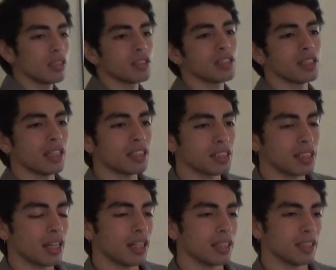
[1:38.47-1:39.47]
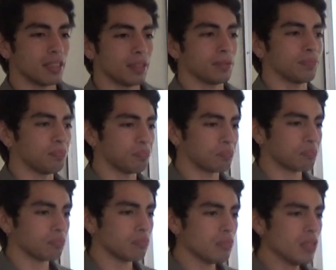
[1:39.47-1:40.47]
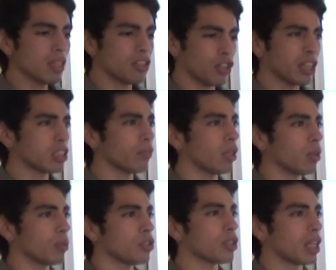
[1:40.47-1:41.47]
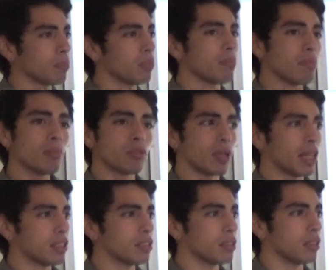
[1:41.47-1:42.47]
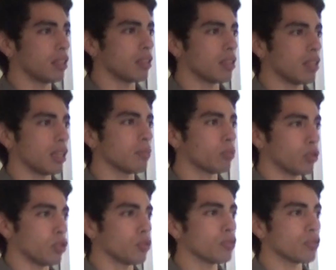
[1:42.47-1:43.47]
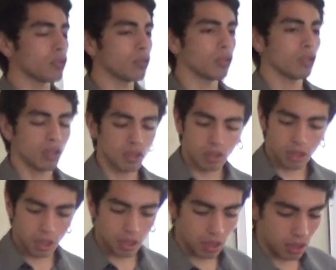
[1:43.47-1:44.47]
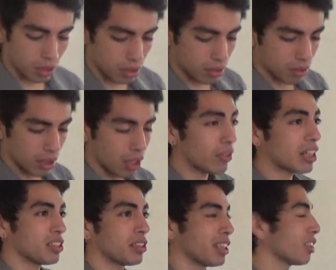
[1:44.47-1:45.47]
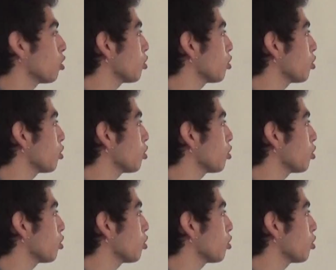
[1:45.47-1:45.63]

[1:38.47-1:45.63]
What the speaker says: states that chunks of language can be memorized and then produced given a certain